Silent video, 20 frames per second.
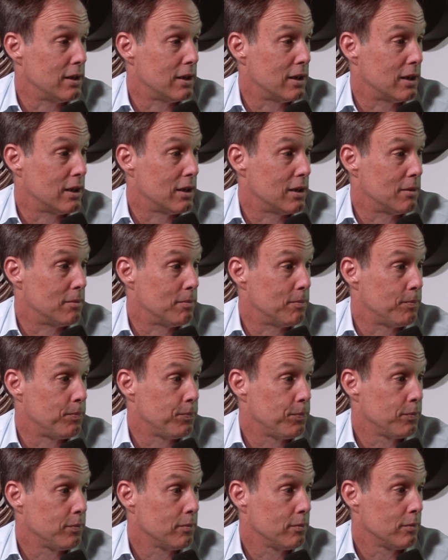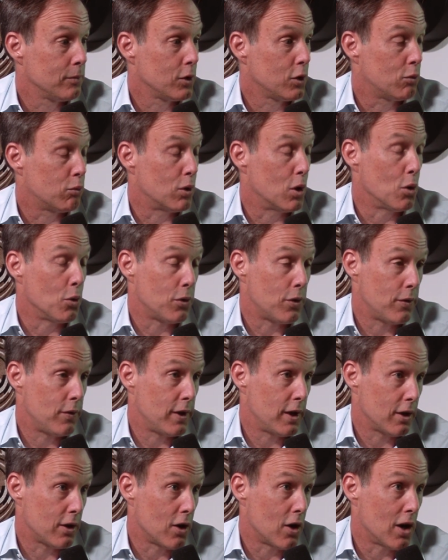um, growth of
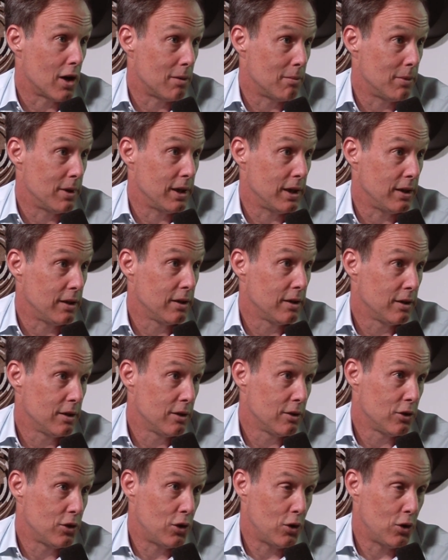the economy. Yeah.